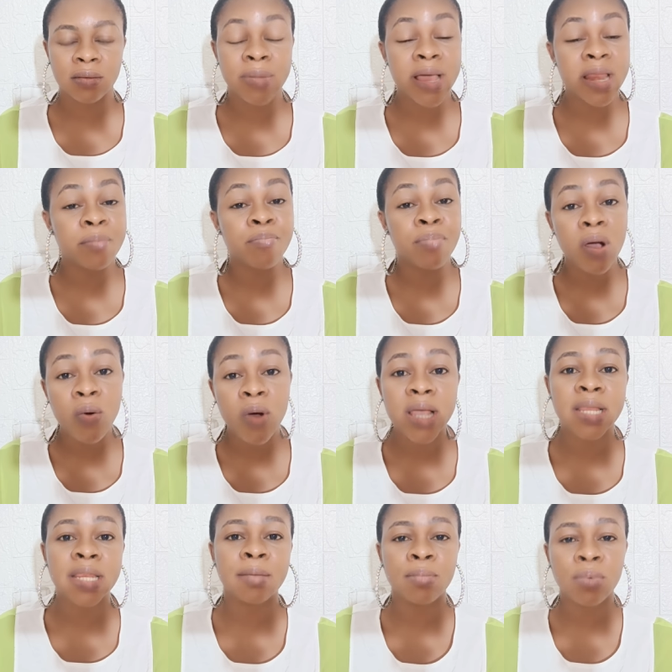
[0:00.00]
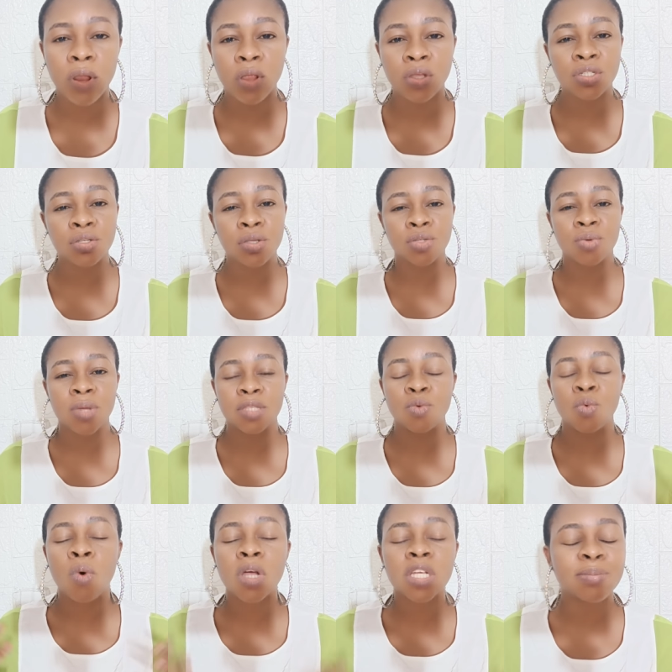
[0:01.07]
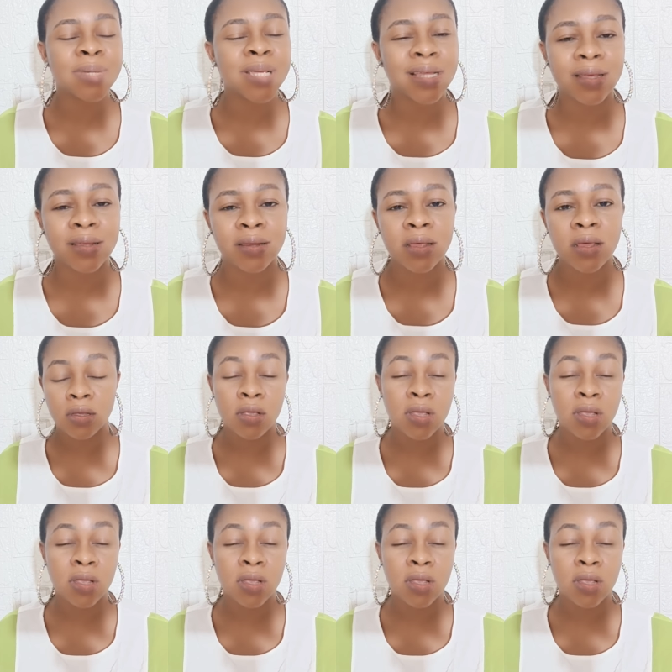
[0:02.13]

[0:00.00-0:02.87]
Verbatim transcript: by the power in the blood of Jesus Christ. Wash me clean.